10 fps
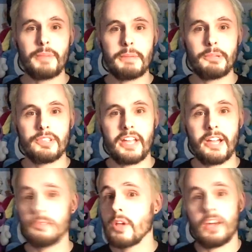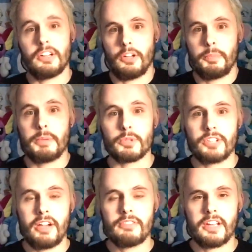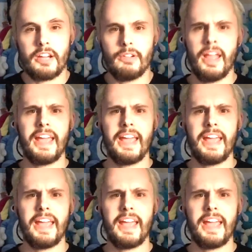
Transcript: people know, and a lot of people don't know,